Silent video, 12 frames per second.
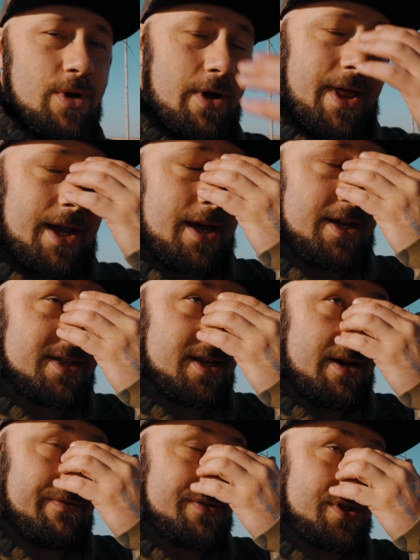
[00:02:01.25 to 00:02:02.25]
and all that kind of
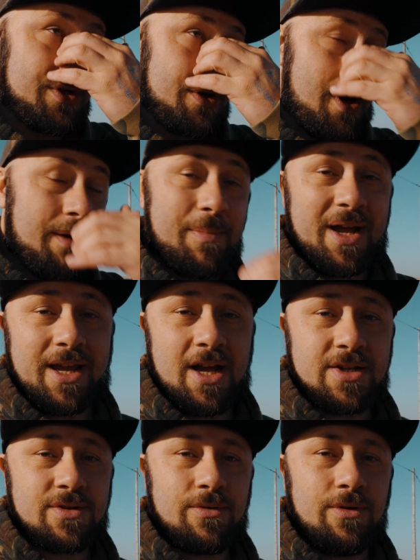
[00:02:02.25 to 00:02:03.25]
stuff to, on my
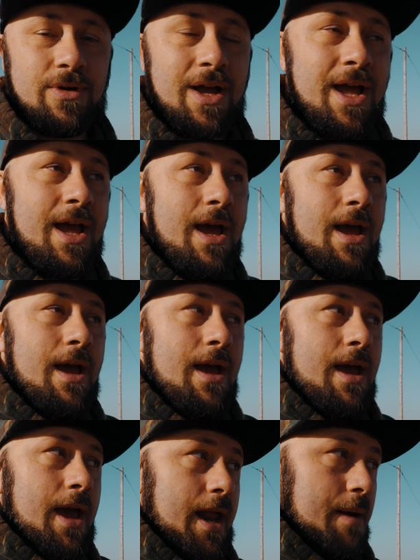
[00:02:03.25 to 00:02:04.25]
Kestrel.
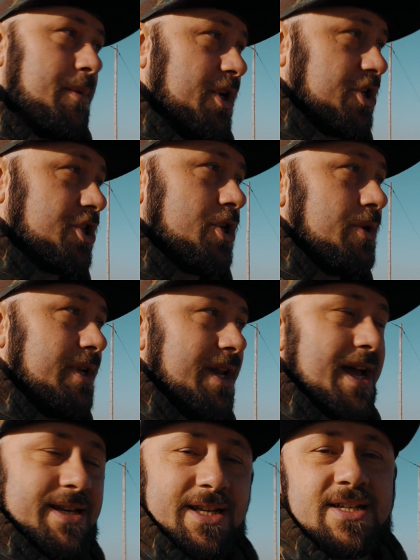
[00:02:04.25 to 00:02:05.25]
And I'm gonna shoot it
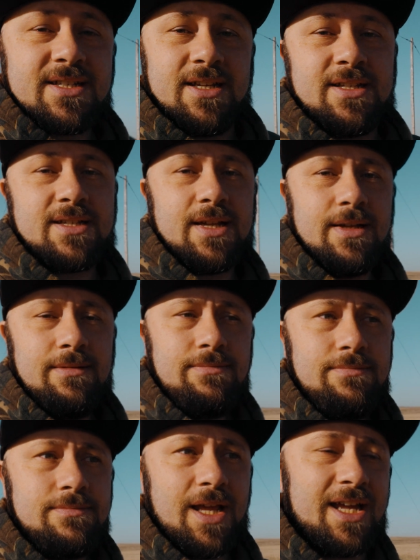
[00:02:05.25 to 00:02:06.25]
at distance
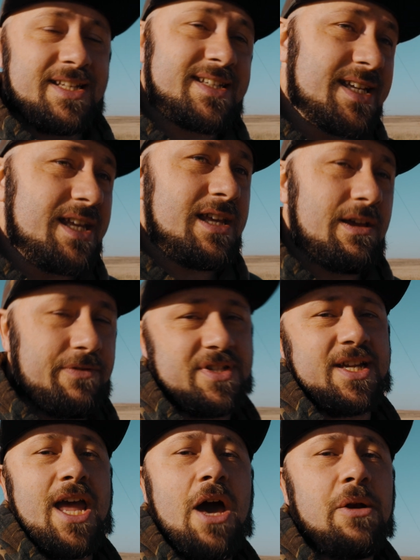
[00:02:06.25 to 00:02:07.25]
and see if
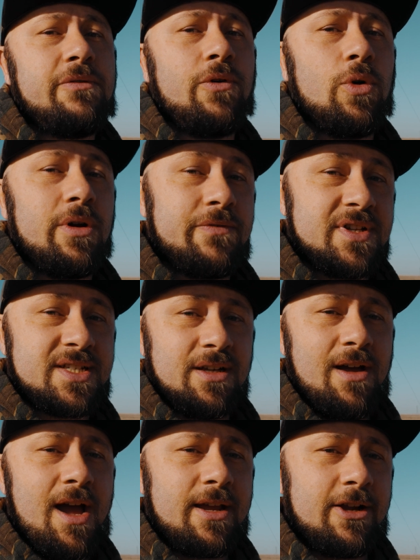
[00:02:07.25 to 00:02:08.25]
it's accounted for and if it's
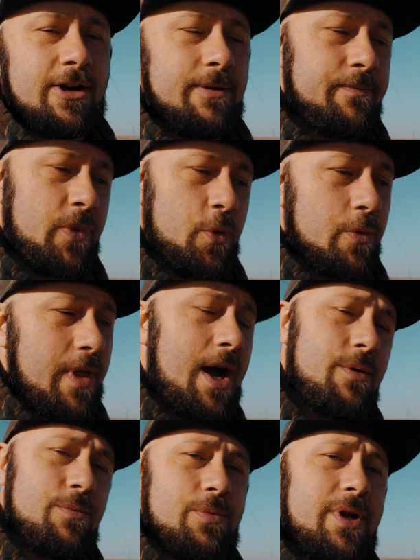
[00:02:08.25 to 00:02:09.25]
still accurate
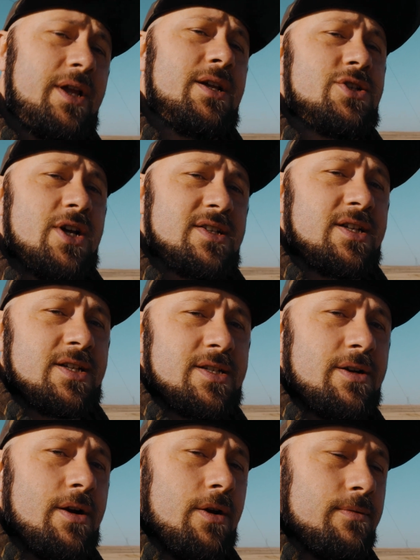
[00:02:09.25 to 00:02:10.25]
without readjusting
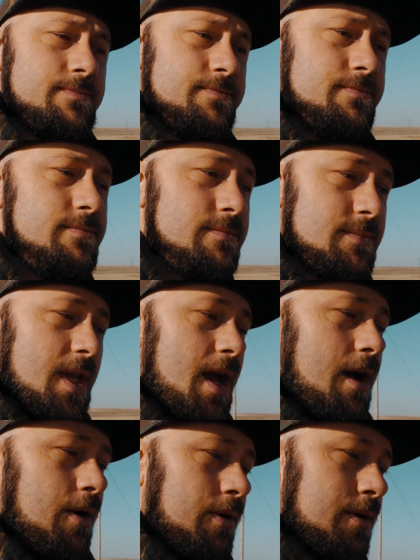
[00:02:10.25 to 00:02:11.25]
zero.
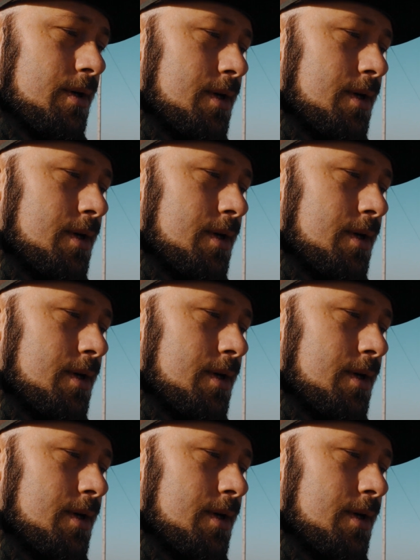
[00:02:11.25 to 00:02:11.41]
Now,